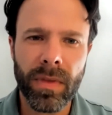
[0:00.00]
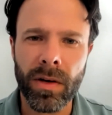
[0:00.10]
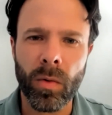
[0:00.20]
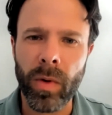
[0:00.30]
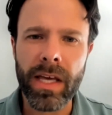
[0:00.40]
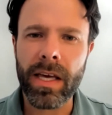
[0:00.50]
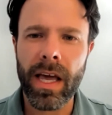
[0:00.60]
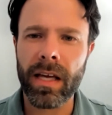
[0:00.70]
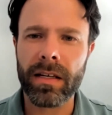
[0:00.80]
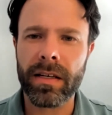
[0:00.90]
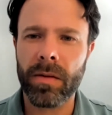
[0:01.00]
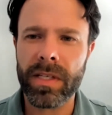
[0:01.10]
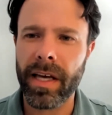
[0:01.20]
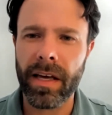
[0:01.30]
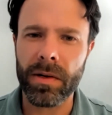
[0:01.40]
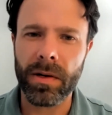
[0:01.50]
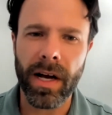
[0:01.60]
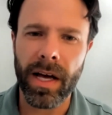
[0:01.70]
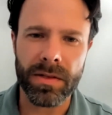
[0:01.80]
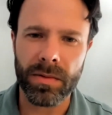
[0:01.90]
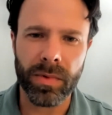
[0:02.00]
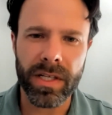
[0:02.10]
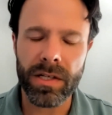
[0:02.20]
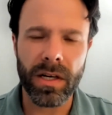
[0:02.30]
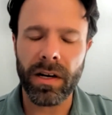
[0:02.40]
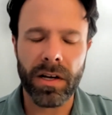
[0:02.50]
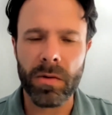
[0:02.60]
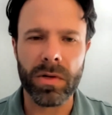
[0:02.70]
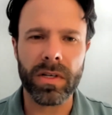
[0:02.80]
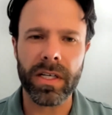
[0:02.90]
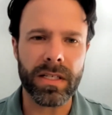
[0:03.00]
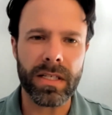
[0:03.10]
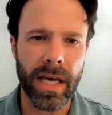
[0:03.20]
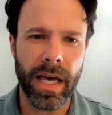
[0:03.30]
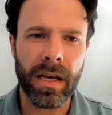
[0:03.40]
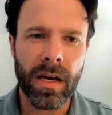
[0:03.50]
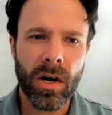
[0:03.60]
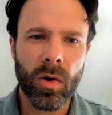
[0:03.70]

that we can't come together as a region and a community and say,